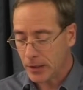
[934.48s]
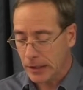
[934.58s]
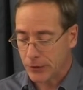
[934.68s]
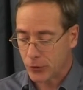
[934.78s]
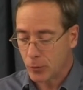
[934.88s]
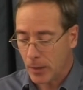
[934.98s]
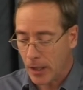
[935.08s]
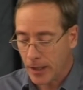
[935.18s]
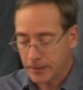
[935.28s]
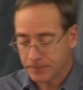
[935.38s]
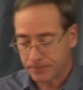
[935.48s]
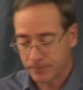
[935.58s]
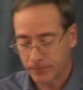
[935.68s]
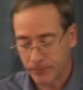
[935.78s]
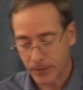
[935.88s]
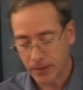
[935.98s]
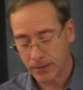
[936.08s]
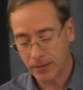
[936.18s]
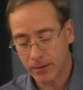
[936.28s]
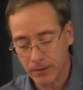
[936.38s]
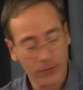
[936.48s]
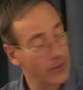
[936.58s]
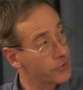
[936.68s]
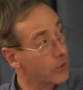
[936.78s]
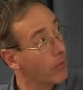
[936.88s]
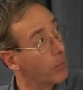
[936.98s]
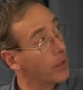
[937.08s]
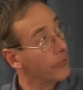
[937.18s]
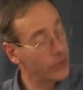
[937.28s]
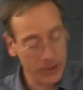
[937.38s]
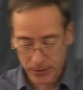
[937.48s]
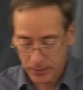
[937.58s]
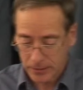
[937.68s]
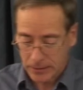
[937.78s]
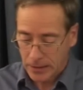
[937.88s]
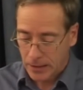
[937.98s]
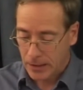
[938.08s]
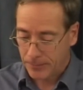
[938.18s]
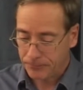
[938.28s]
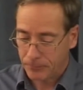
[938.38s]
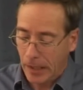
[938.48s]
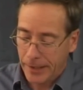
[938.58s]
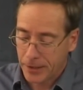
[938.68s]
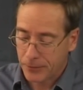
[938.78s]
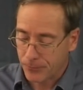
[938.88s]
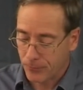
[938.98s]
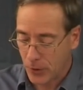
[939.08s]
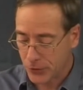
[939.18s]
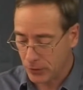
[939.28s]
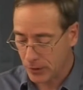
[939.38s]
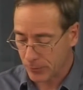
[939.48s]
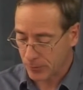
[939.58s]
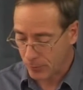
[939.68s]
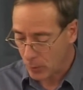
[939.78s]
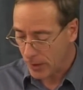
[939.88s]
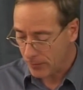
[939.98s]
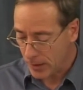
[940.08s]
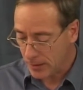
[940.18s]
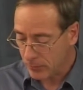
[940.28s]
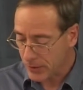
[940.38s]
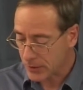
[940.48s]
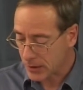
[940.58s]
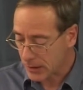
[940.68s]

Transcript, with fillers: uh, uh Toumai, if that's the correct pronunciation. Um, another fossil that was quite uh, re-